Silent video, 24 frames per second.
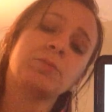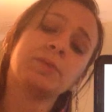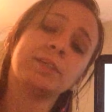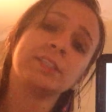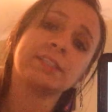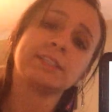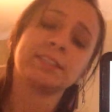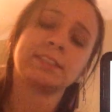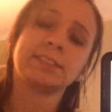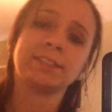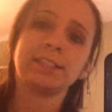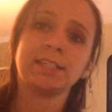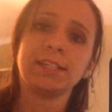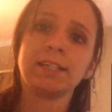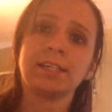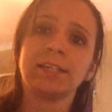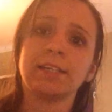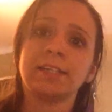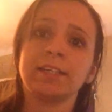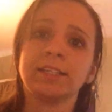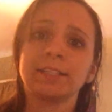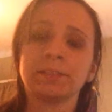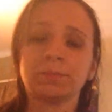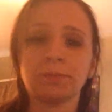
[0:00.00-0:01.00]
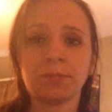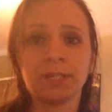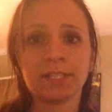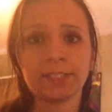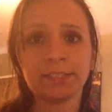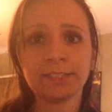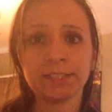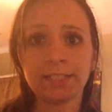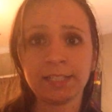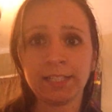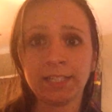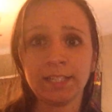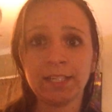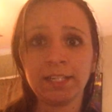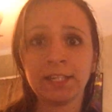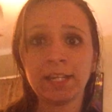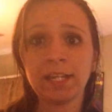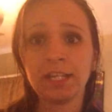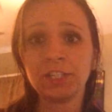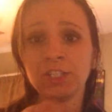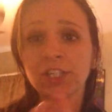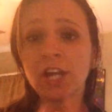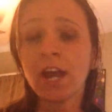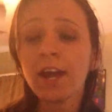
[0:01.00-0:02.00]
risk seeing it expressed in
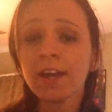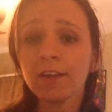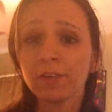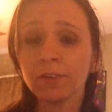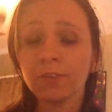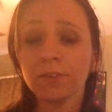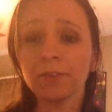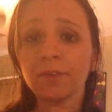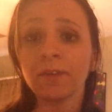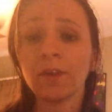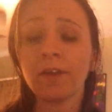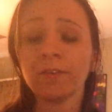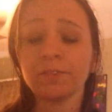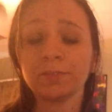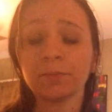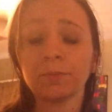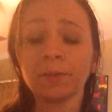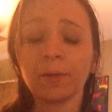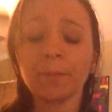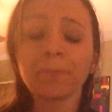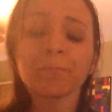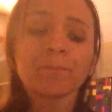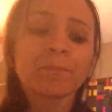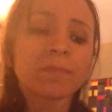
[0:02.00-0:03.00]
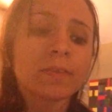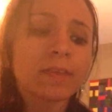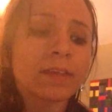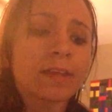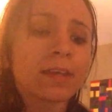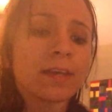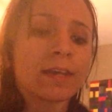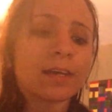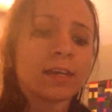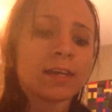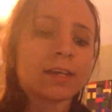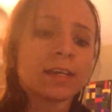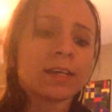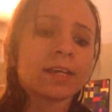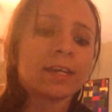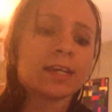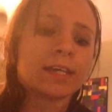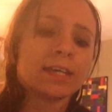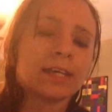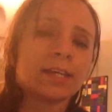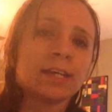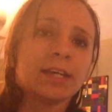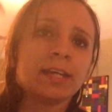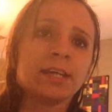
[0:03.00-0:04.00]
a child or an offspring.
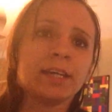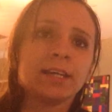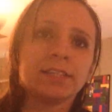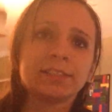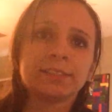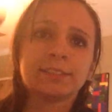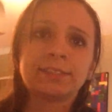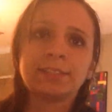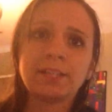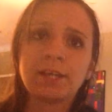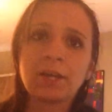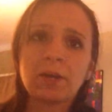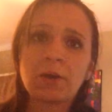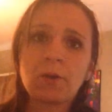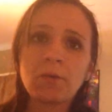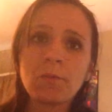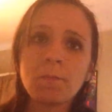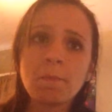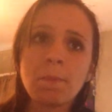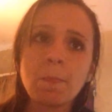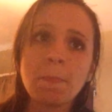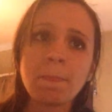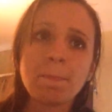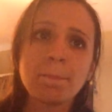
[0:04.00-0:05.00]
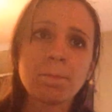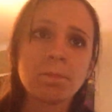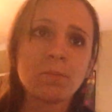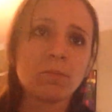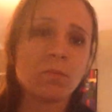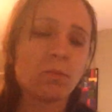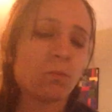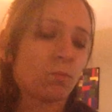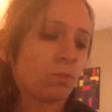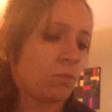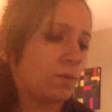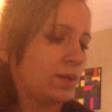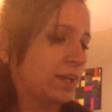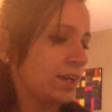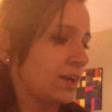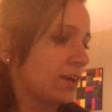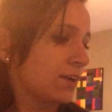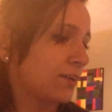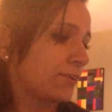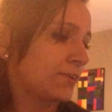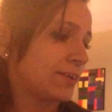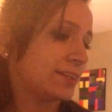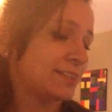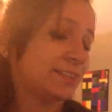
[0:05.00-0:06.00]
So, we
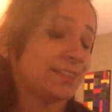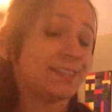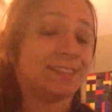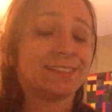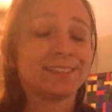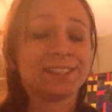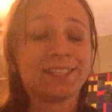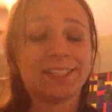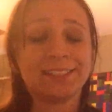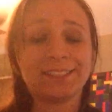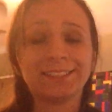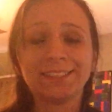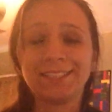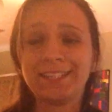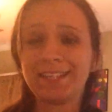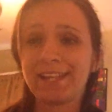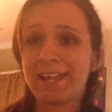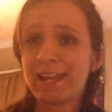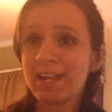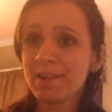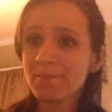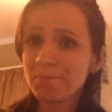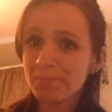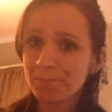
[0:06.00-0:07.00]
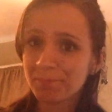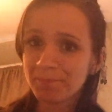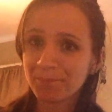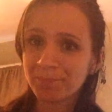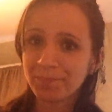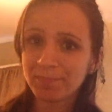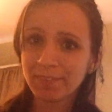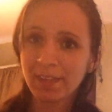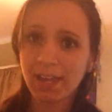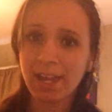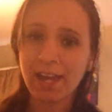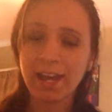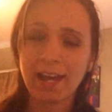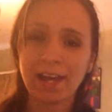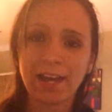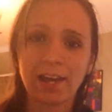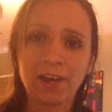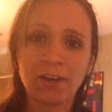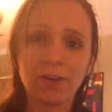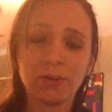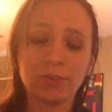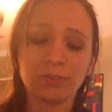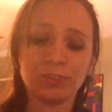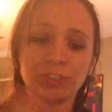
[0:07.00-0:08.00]
are going to discuss today
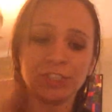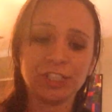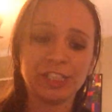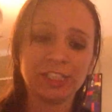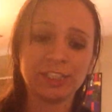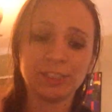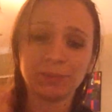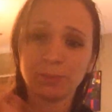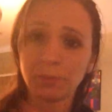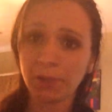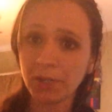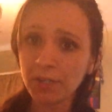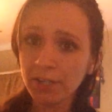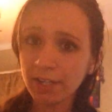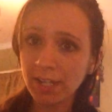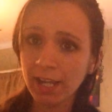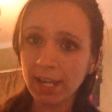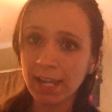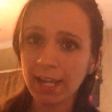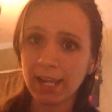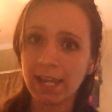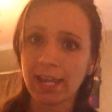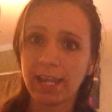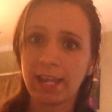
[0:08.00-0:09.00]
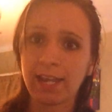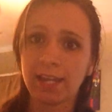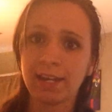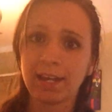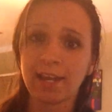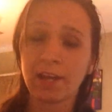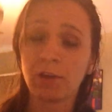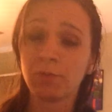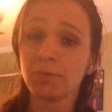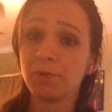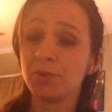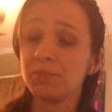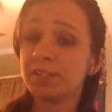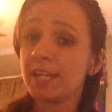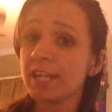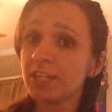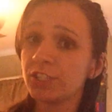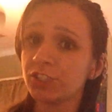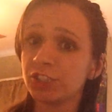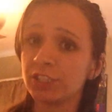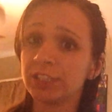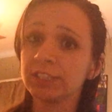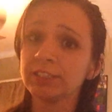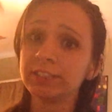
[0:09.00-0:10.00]
how genes work and how
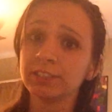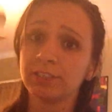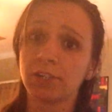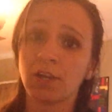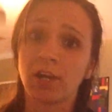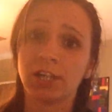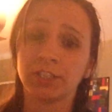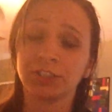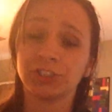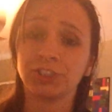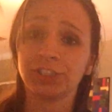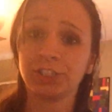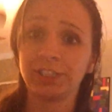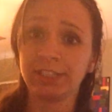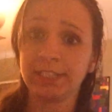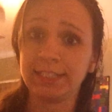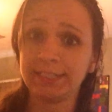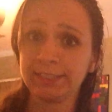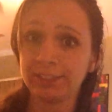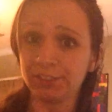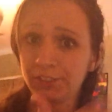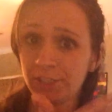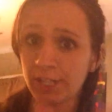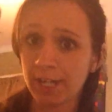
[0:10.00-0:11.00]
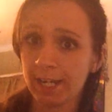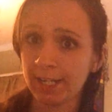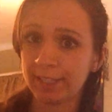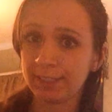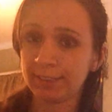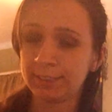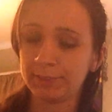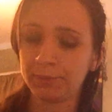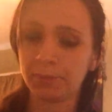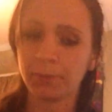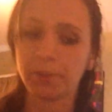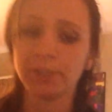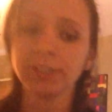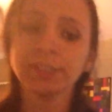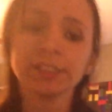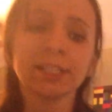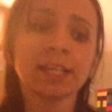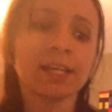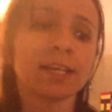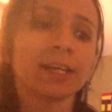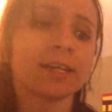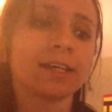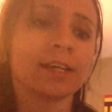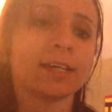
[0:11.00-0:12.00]
mutations cause these genetic disorders.
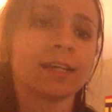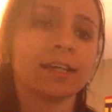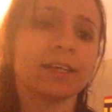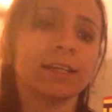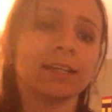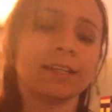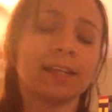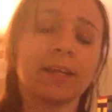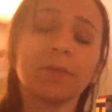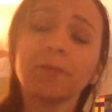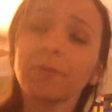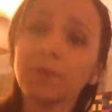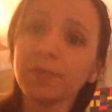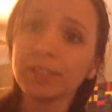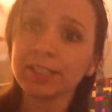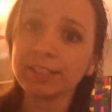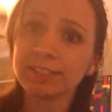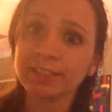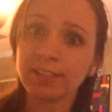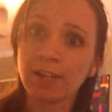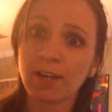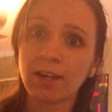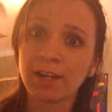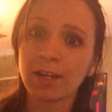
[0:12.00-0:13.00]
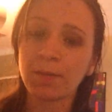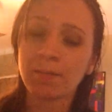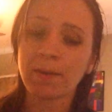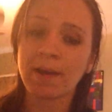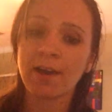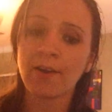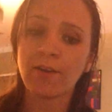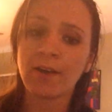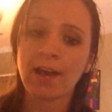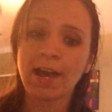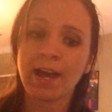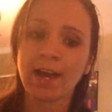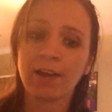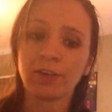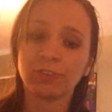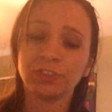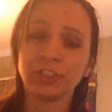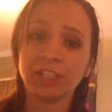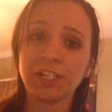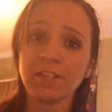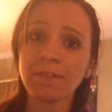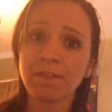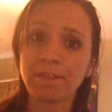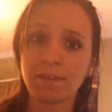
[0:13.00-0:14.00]
Then I'm going to talk about how
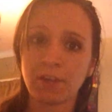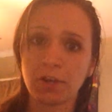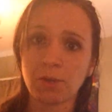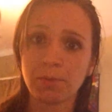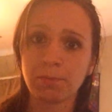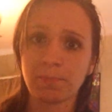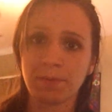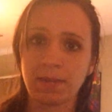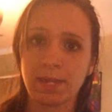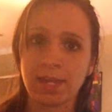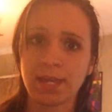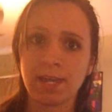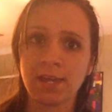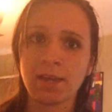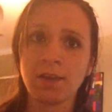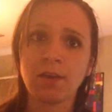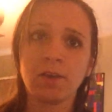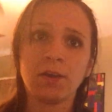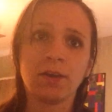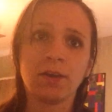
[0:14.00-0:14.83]
gene therapy